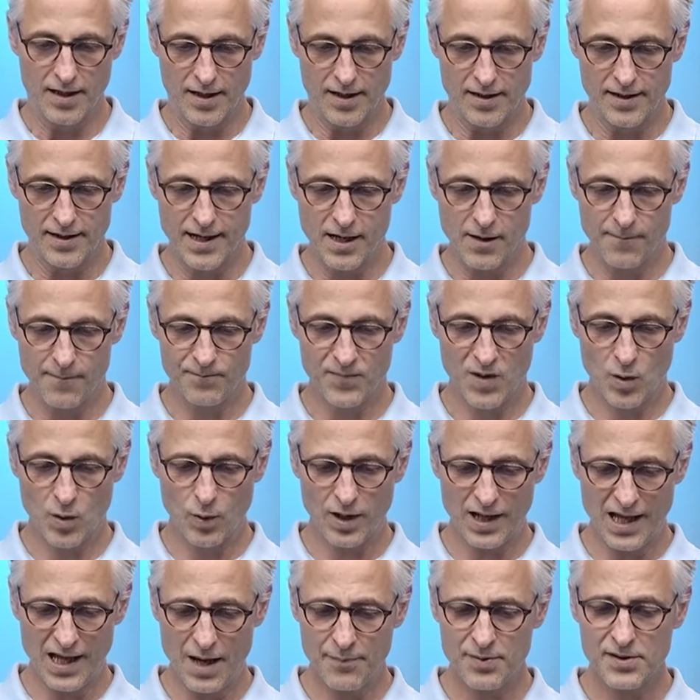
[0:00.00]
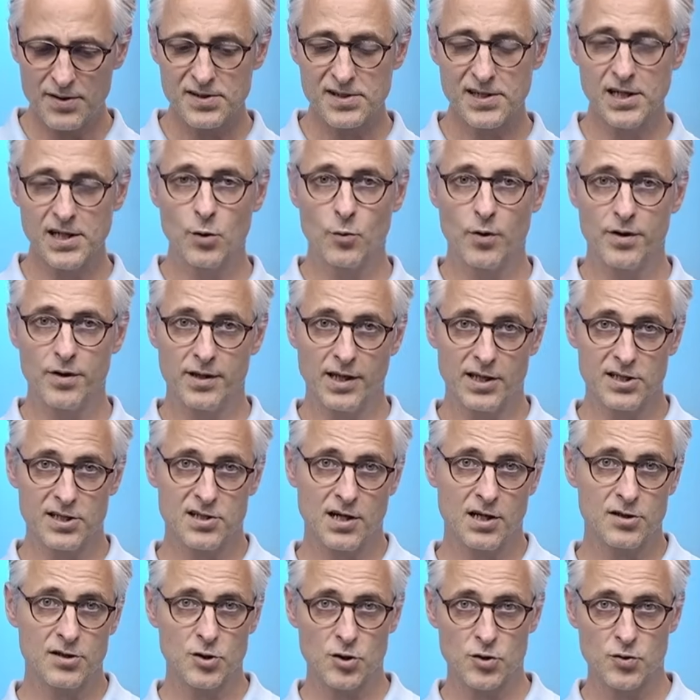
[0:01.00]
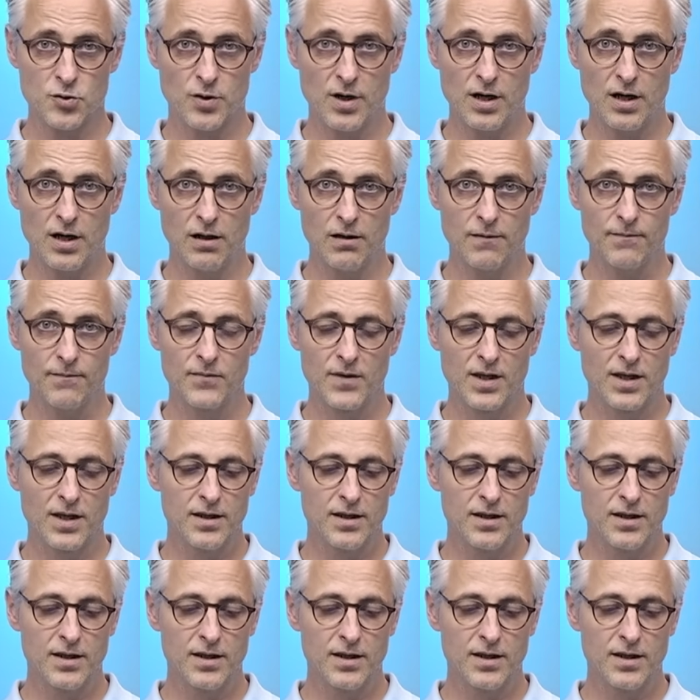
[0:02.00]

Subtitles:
Now, what happens here when they start to trial